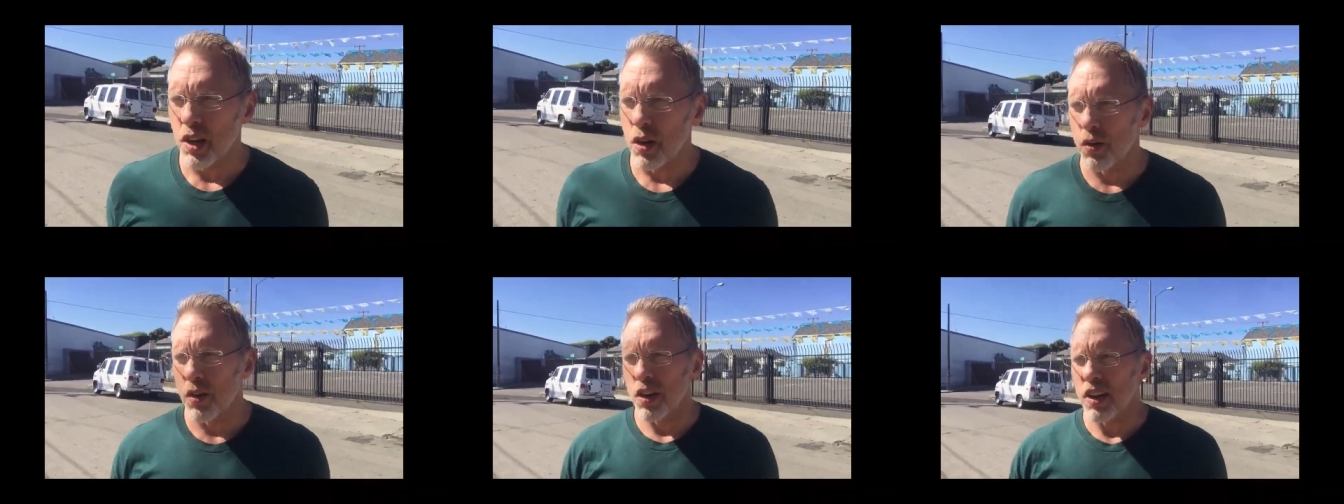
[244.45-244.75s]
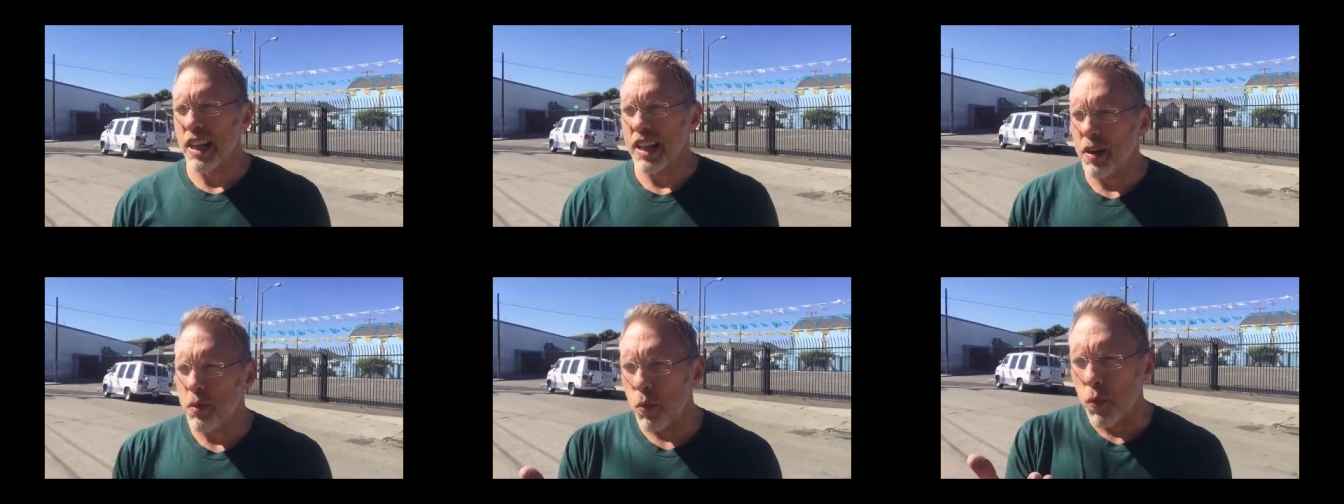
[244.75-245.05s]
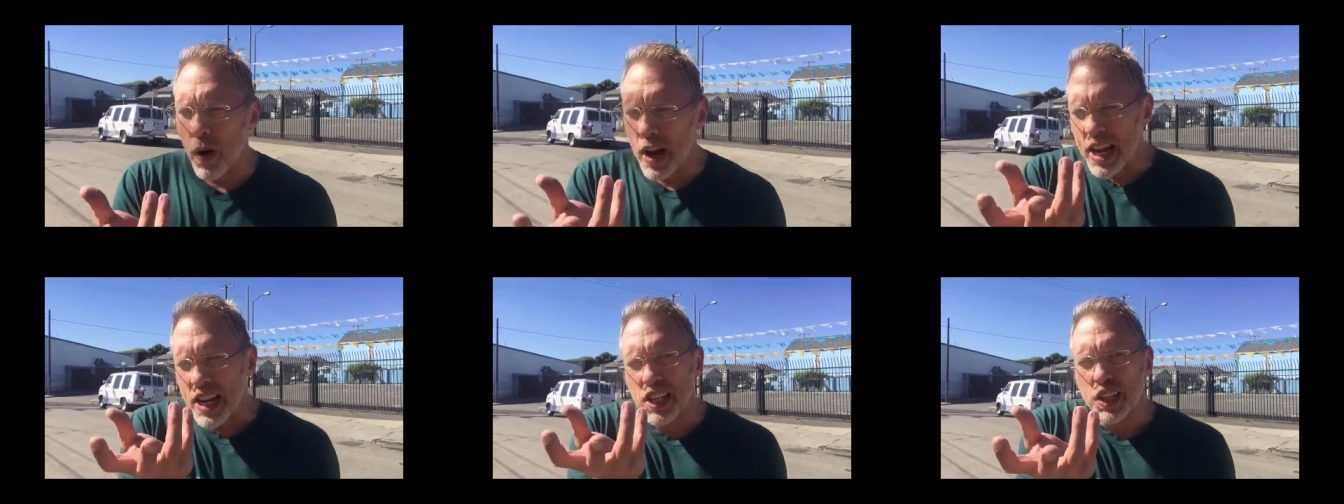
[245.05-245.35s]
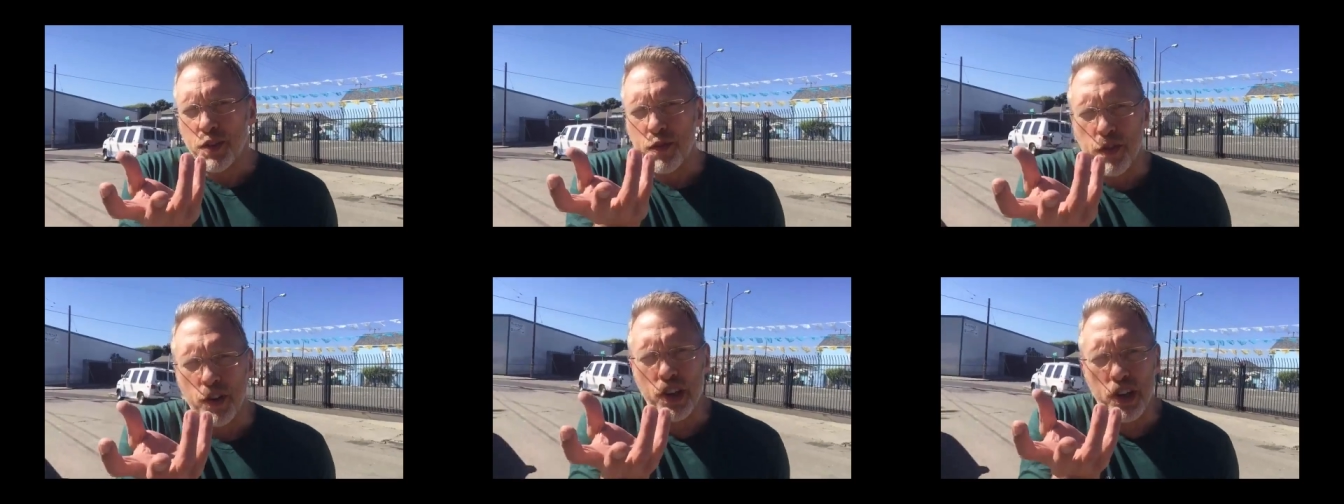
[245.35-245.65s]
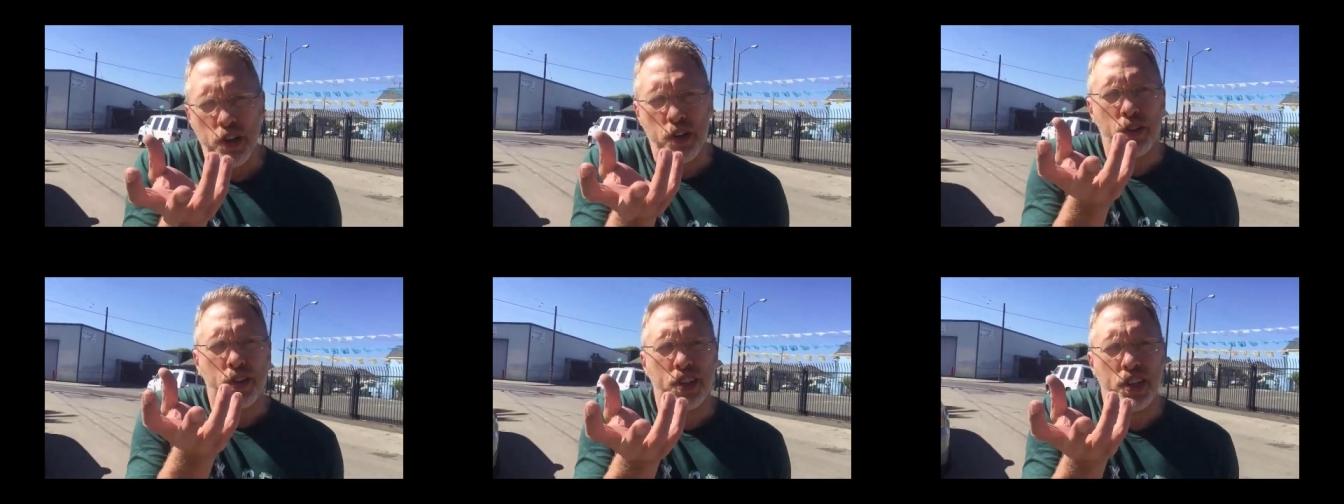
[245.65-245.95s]
So like ways
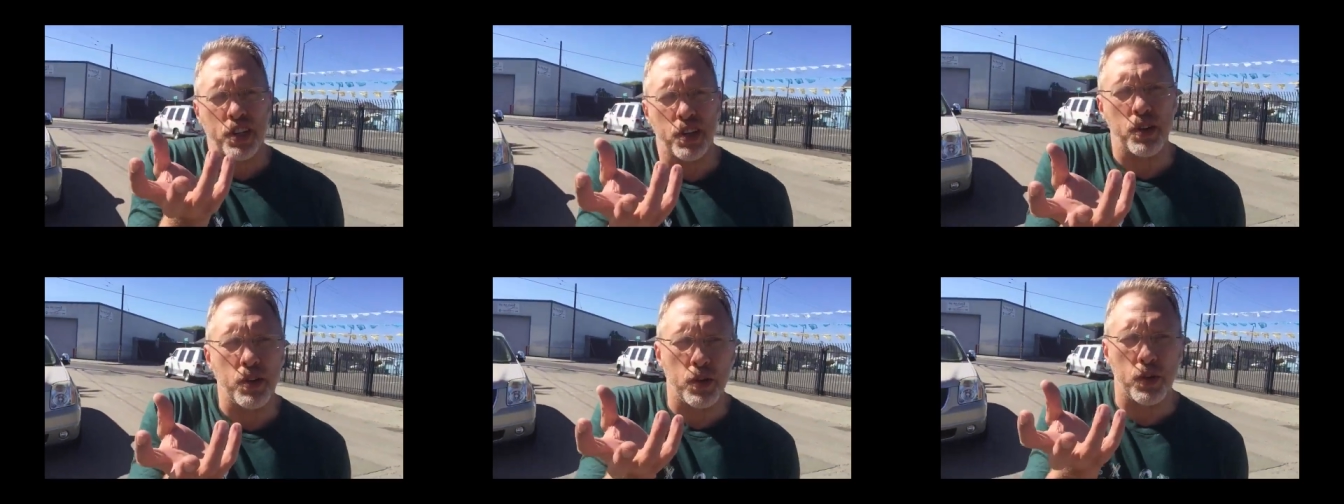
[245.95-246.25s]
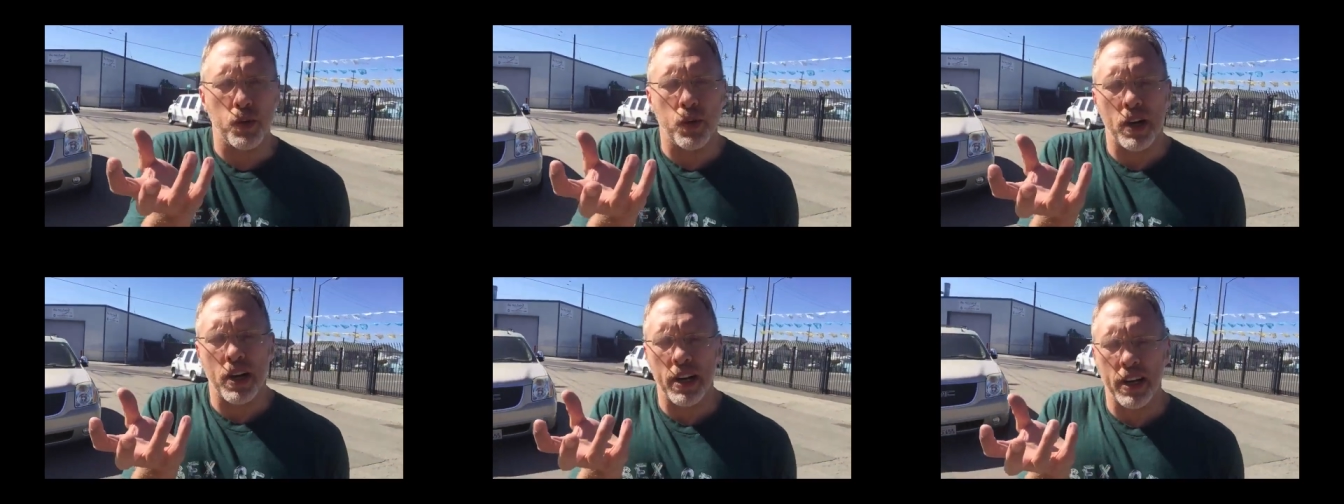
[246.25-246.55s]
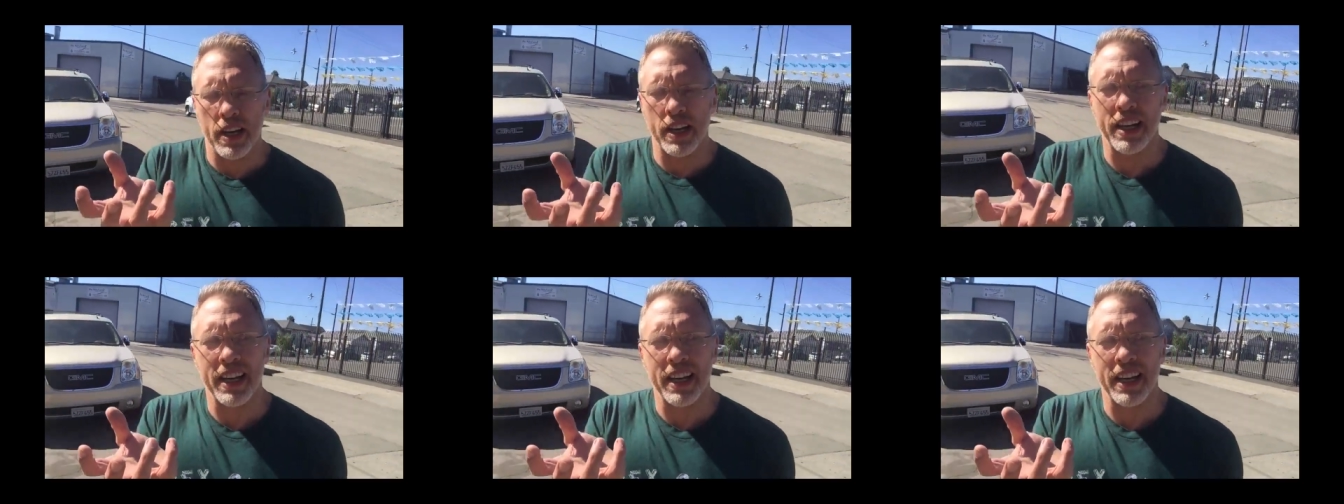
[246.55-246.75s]
for you to,